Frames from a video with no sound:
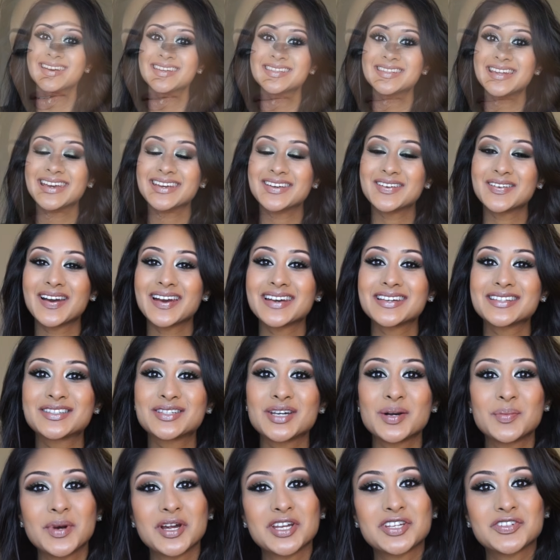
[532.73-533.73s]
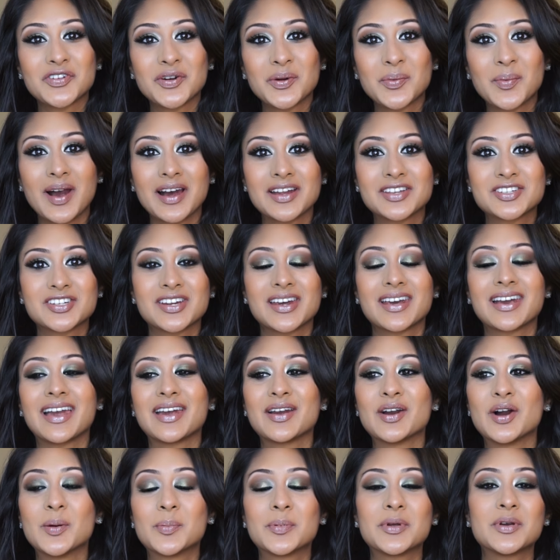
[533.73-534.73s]
Thank you guys so much for watching. I
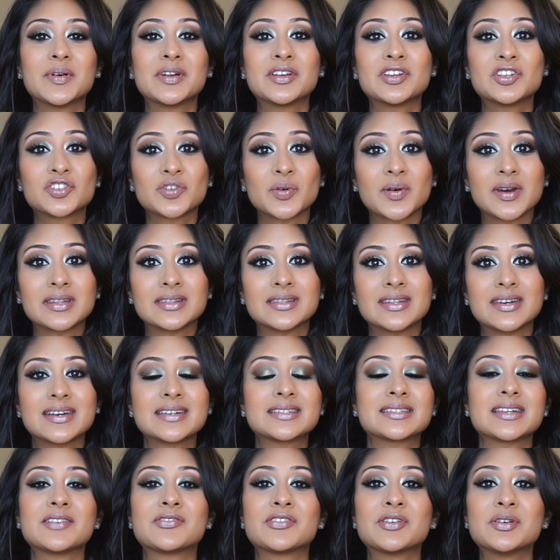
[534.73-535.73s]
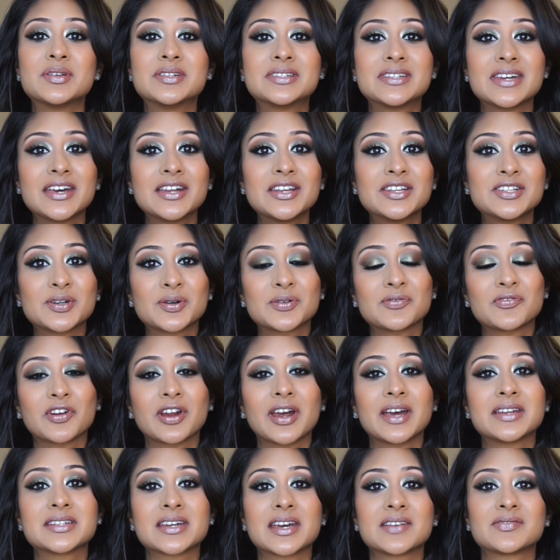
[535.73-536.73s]
hope you enjoyed this. If you did, don't
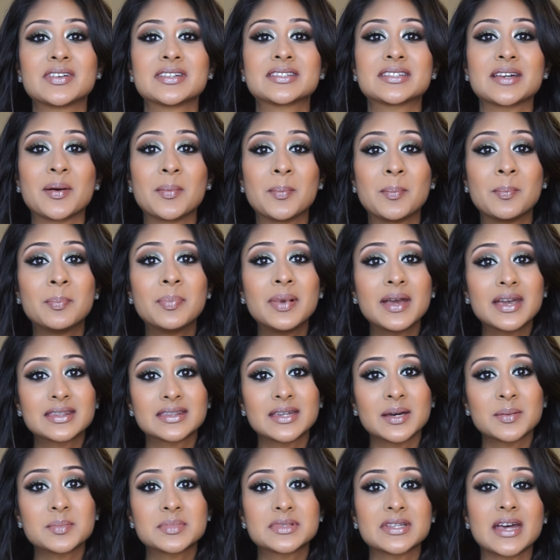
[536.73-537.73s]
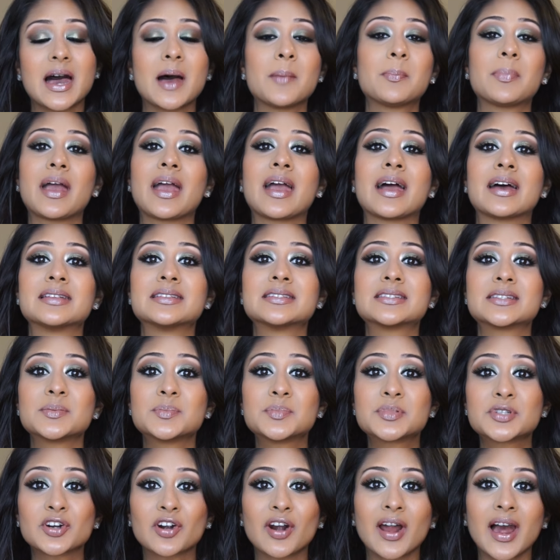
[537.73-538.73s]
forget to give this a big thumbs up and
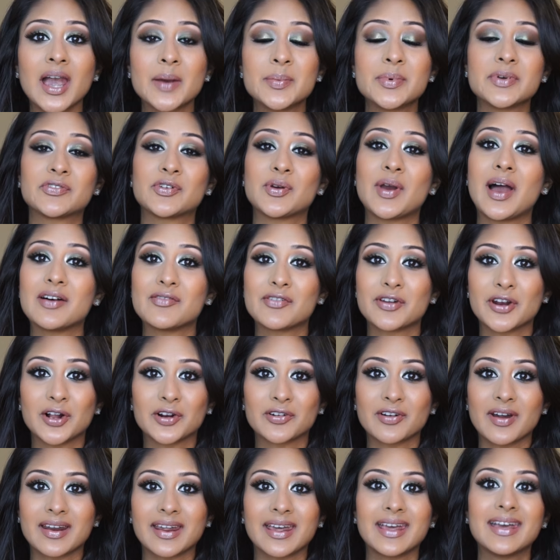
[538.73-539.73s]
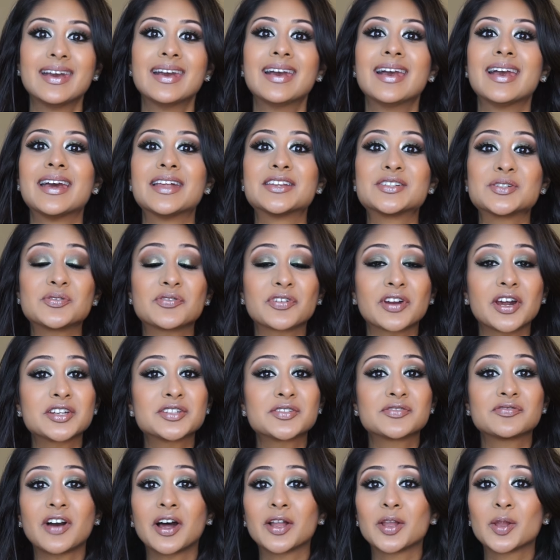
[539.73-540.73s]
subscribe if you haven't already. Don't forget to
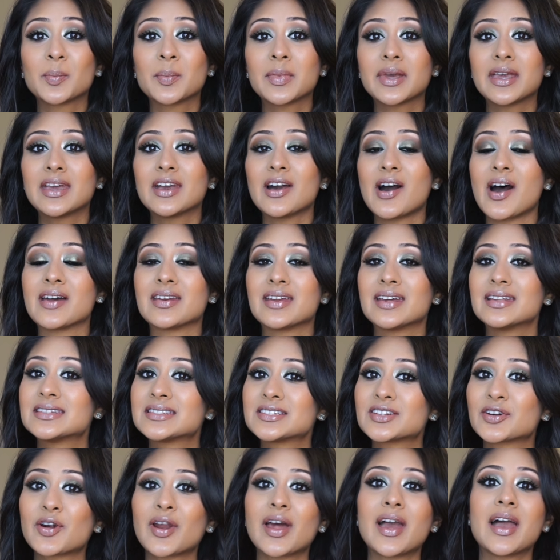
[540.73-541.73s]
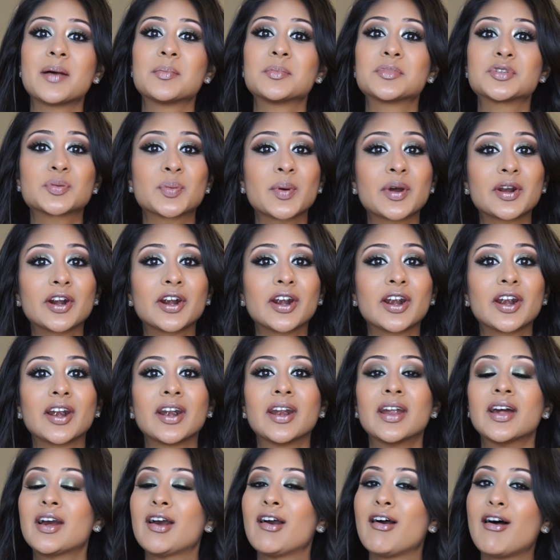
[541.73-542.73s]
follow me on Instagram,
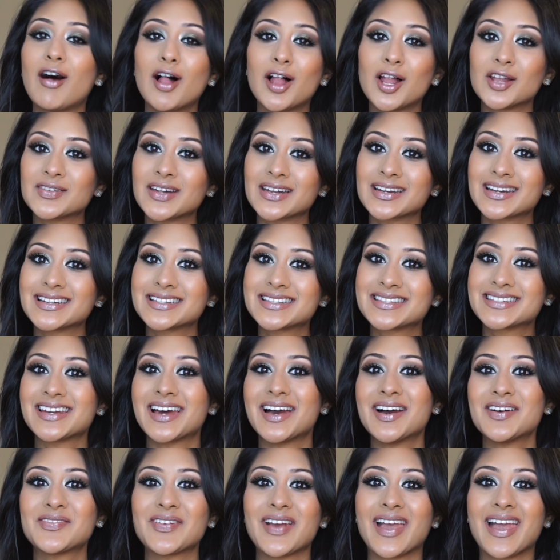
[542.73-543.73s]
Twitter, all that good stuff,